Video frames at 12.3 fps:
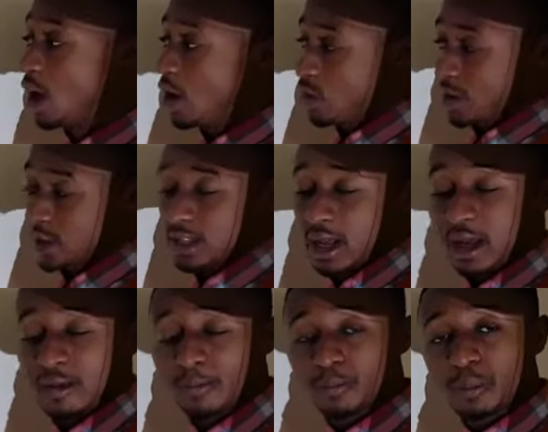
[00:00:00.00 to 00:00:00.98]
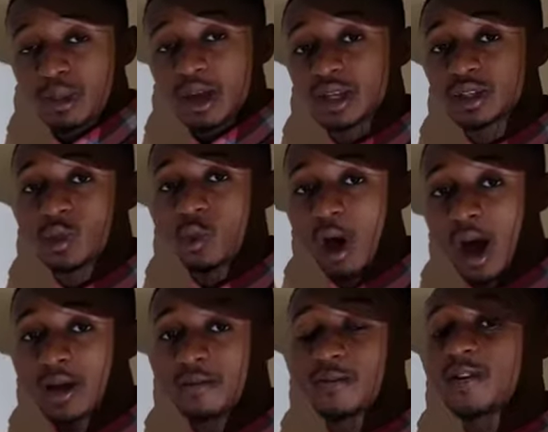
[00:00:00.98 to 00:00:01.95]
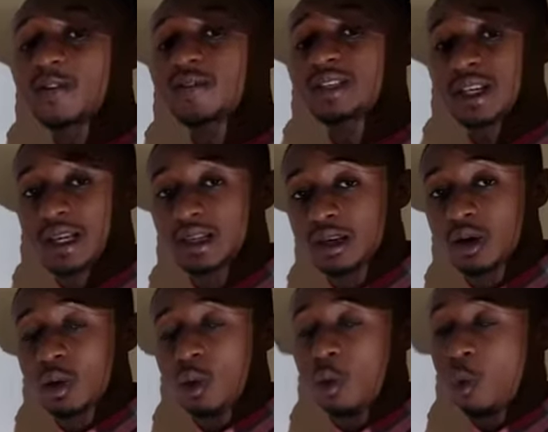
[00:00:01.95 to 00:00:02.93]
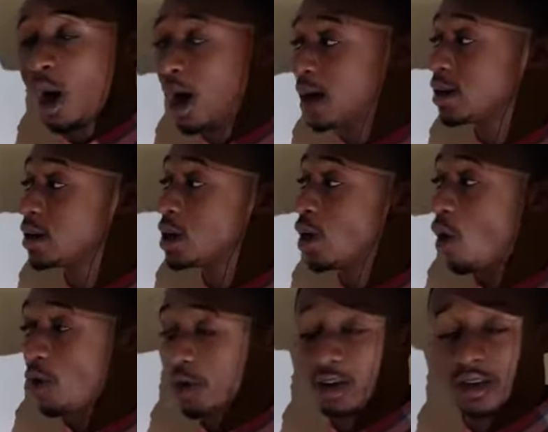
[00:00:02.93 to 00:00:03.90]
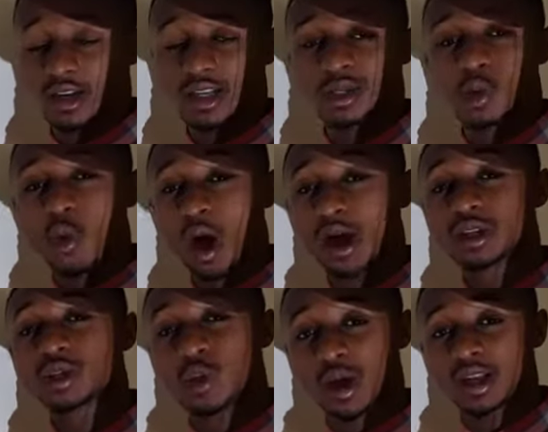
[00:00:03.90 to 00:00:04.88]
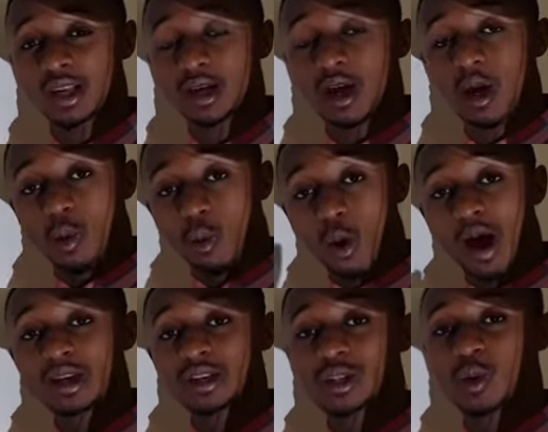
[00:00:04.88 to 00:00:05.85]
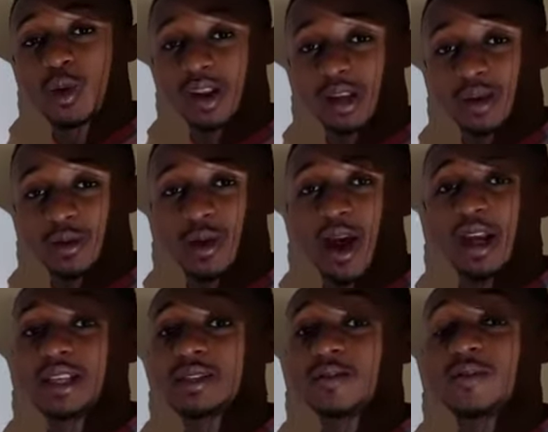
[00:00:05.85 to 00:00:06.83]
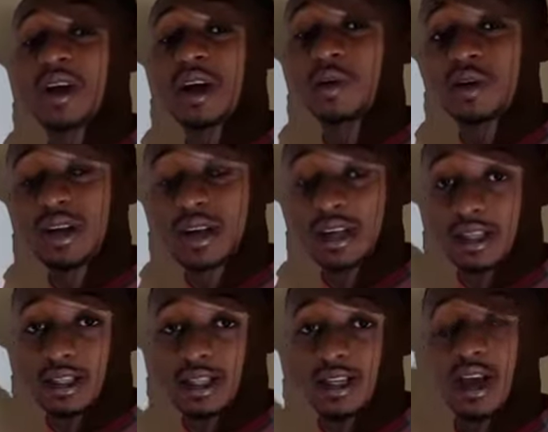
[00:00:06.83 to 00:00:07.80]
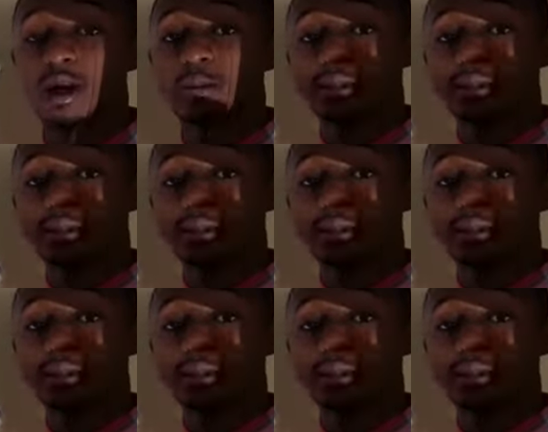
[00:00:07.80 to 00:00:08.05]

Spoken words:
You can say, it's 1:15, 1/4, it's 1:20, 1:20, right? It's very easy.